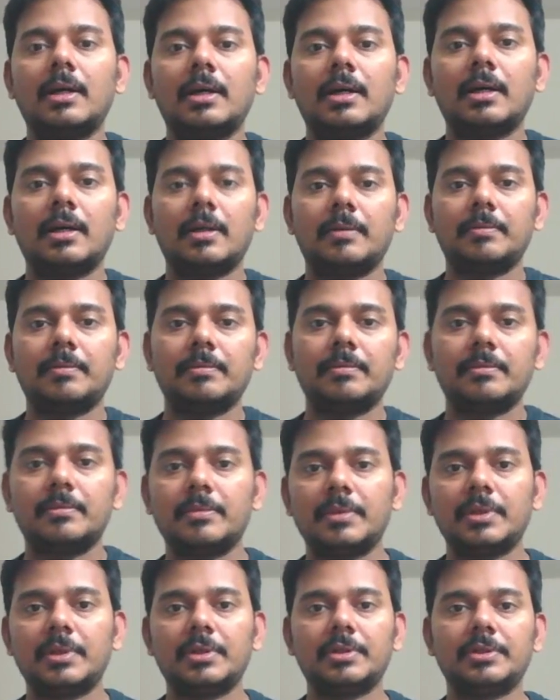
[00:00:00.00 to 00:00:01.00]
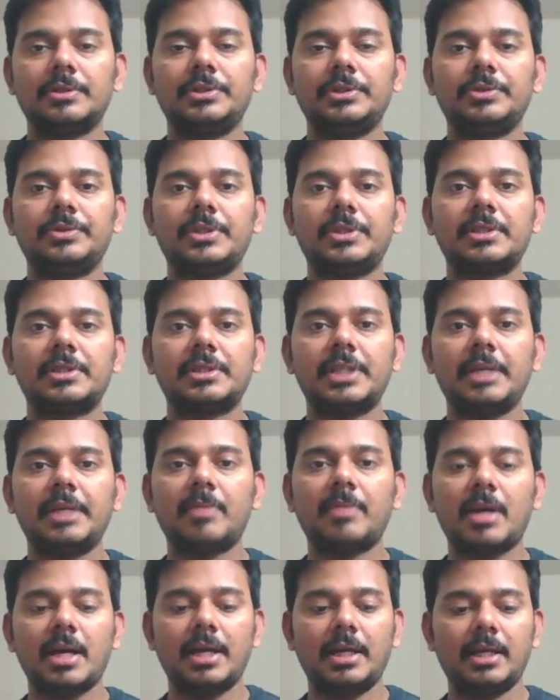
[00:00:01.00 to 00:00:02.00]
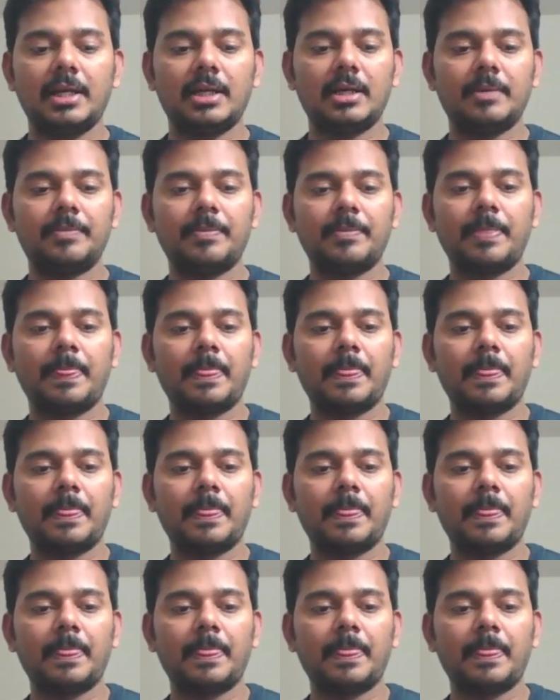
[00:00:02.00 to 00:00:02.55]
uh, you just see my uh,